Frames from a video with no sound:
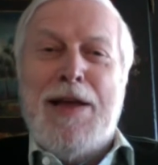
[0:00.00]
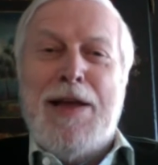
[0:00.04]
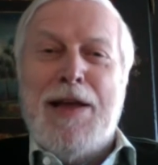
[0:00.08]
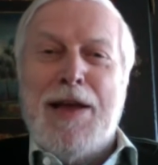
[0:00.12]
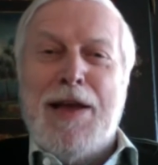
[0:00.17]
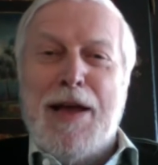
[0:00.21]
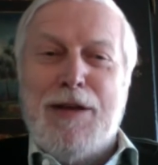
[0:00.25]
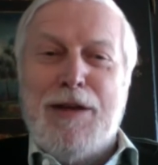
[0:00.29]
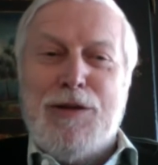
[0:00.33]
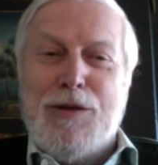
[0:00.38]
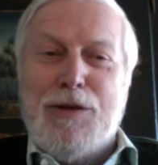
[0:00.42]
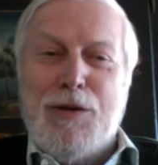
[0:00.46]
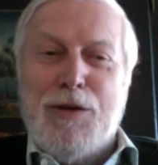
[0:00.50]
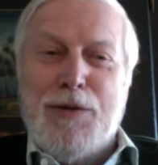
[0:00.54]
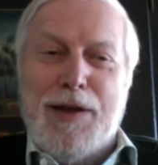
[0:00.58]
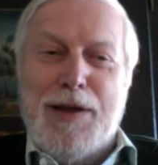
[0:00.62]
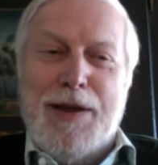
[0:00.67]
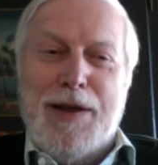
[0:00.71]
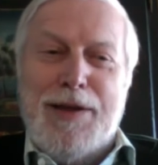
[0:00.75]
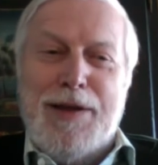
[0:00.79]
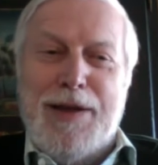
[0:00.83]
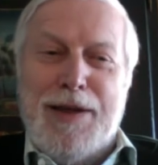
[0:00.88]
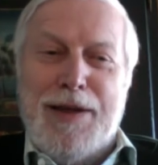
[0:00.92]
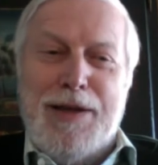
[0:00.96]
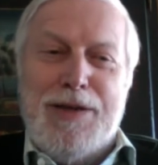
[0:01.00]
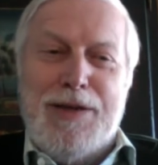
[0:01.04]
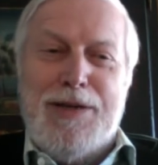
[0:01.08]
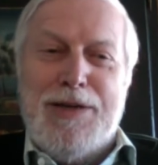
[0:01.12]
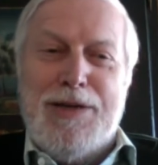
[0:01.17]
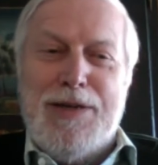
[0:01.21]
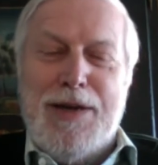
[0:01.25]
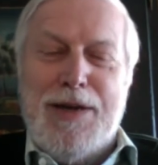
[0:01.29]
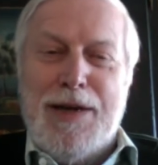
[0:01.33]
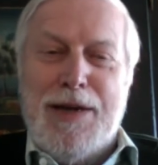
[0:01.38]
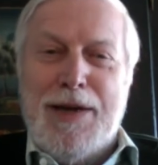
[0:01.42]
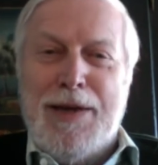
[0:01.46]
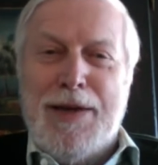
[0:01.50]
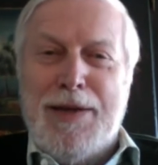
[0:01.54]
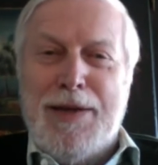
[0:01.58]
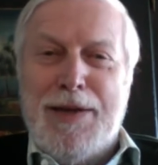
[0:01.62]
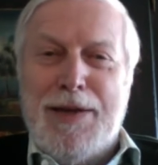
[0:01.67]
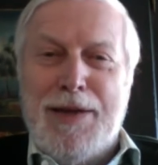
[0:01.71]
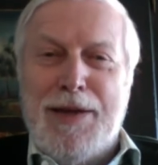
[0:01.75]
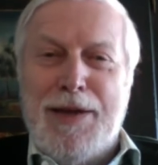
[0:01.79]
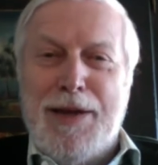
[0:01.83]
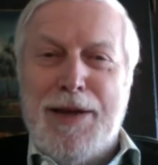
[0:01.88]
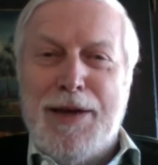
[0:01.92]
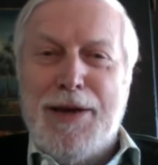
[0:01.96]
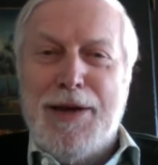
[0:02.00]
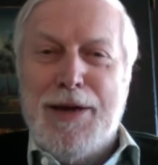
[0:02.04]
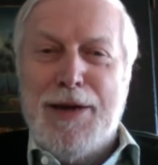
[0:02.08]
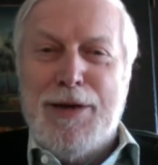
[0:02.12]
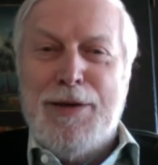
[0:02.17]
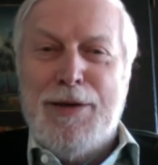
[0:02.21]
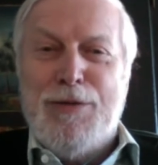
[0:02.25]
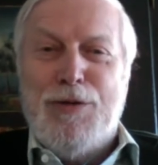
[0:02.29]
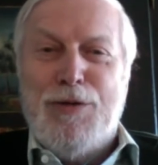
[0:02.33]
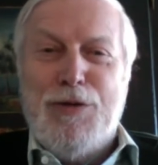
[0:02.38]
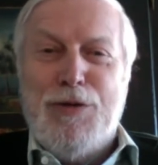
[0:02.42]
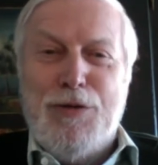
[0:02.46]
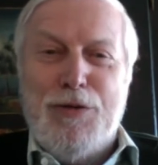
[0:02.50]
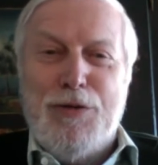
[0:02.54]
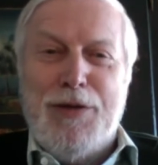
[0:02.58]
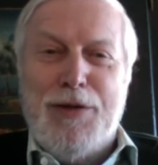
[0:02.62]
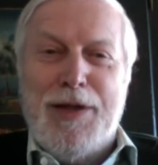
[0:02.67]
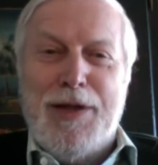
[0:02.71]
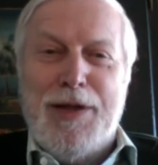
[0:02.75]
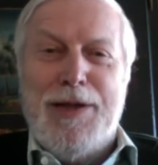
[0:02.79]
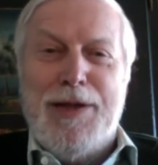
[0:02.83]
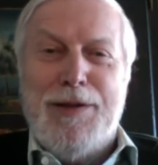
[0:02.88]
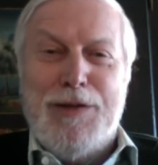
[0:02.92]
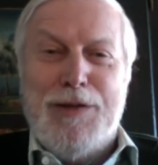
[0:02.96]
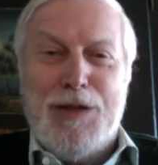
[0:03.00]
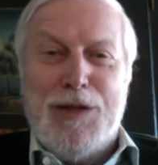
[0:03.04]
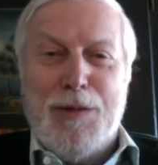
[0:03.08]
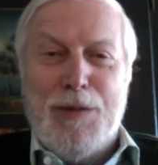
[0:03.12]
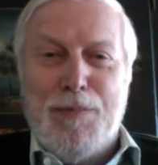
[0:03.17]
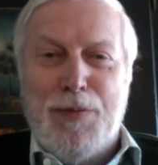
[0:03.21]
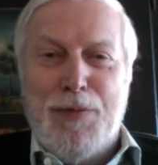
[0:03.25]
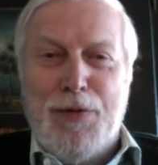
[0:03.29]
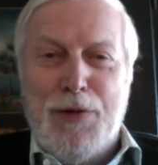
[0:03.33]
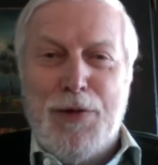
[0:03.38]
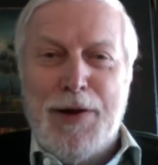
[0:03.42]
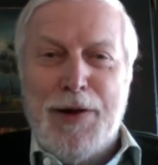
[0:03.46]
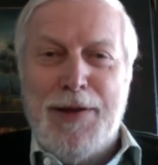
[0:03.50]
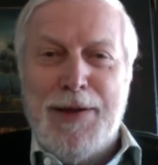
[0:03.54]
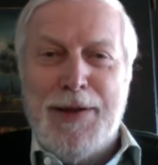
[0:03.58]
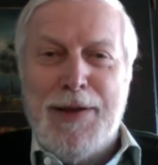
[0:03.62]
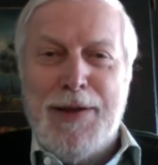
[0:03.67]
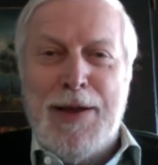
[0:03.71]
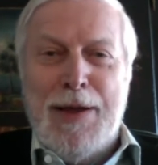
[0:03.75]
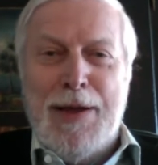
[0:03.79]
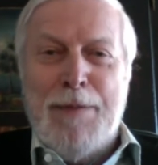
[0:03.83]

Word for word: And so that each uh, year duly supported,